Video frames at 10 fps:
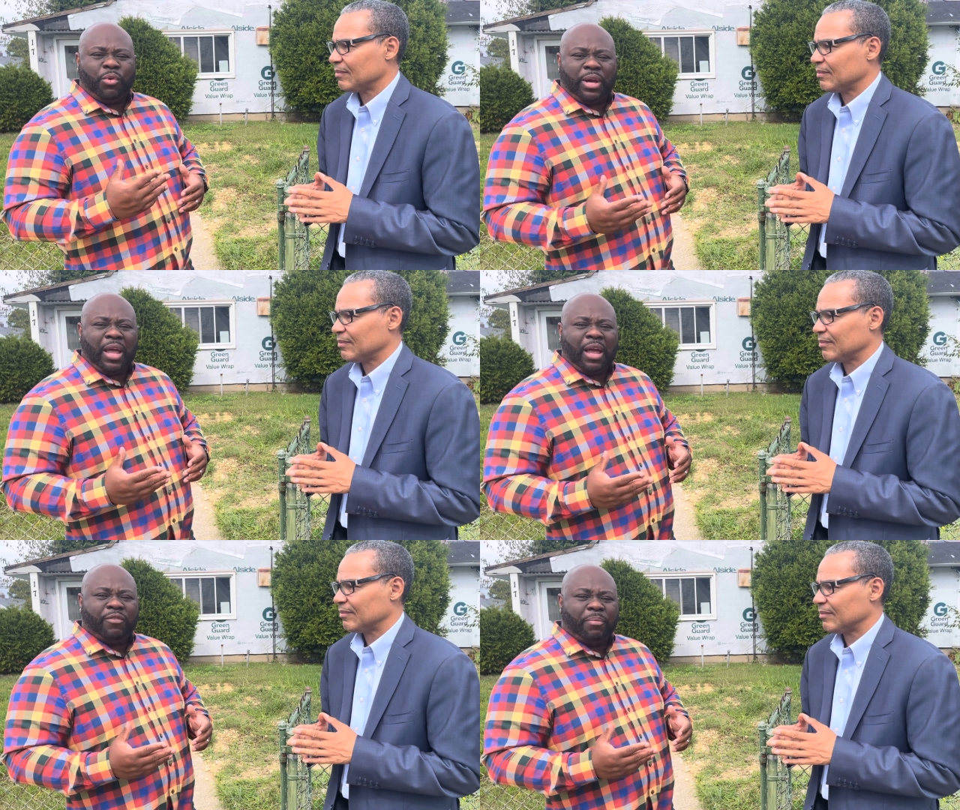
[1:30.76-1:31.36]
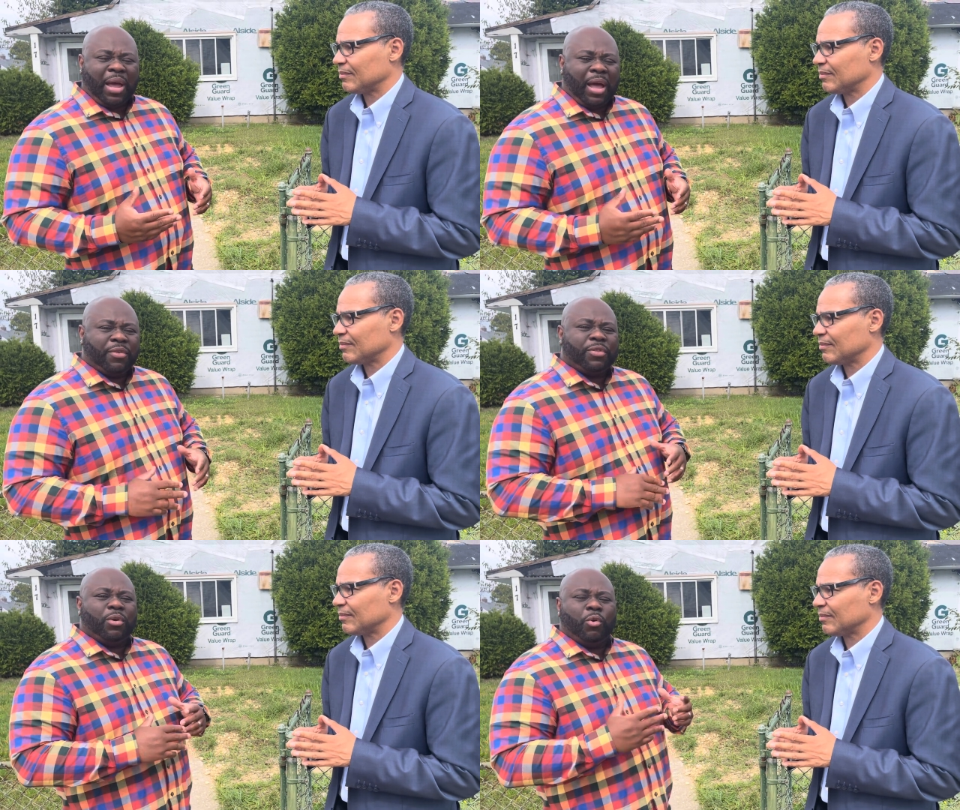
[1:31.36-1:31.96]
Speaker 1: and a half
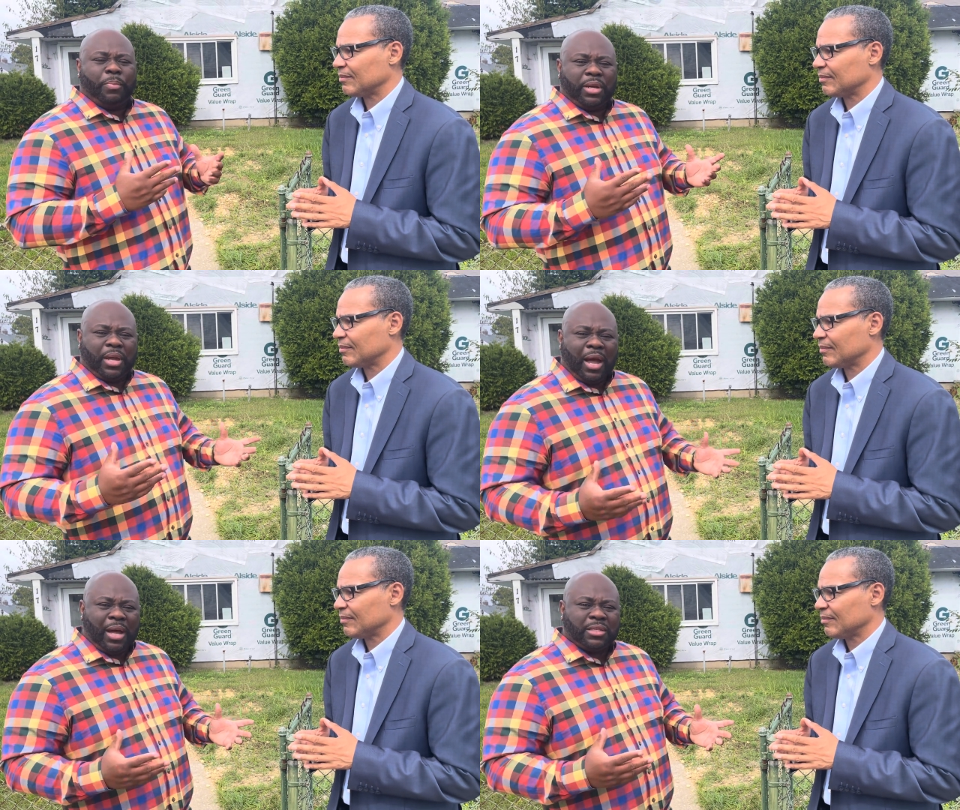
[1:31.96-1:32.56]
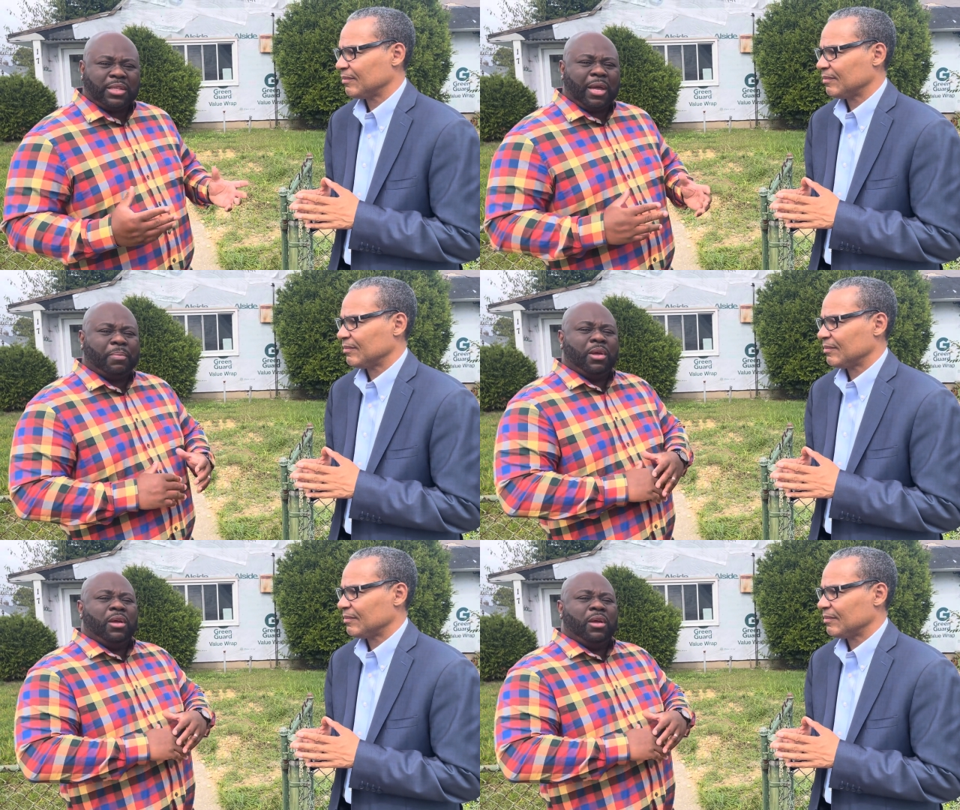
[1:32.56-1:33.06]
bath, open concept,